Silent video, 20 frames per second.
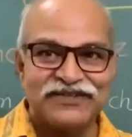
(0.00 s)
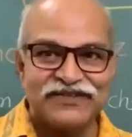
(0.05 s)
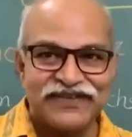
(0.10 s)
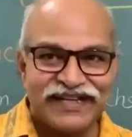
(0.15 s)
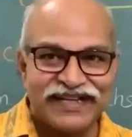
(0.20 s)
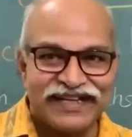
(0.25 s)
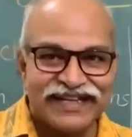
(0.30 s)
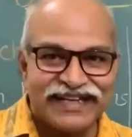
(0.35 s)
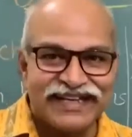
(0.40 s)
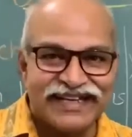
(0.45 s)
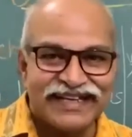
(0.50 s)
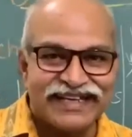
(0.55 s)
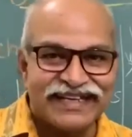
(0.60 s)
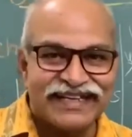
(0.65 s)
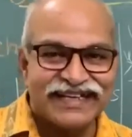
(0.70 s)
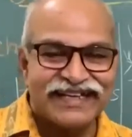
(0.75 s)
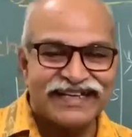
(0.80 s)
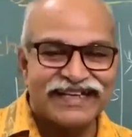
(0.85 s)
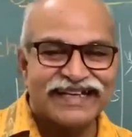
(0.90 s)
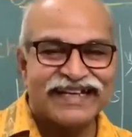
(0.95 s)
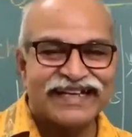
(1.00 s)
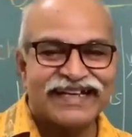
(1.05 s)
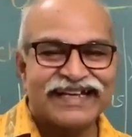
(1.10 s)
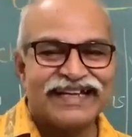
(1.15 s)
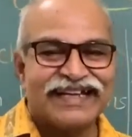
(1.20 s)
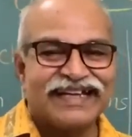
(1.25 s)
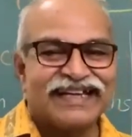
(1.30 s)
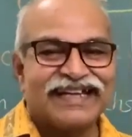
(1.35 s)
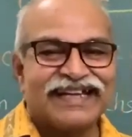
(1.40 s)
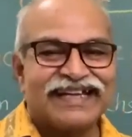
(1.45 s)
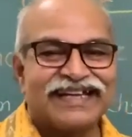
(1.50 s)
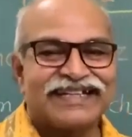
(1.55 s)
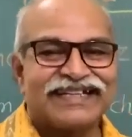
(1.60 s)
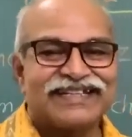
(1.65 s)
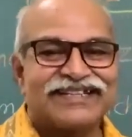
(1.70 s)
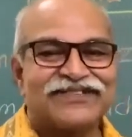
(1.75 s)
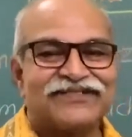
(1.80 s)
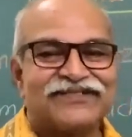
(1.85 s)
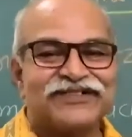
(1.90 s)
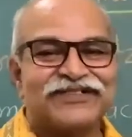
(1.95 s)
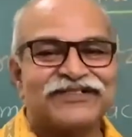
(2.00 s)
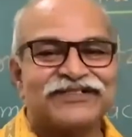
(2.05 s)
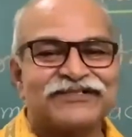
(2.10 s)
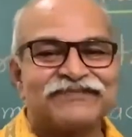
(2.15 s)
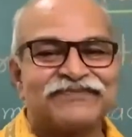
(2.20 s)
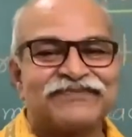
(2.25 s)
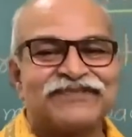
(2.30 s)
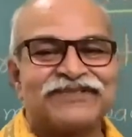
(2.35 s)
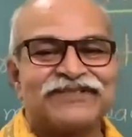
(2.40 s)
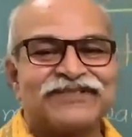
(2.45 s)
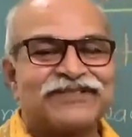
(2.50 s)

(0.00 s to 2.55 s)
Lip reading: working and so on.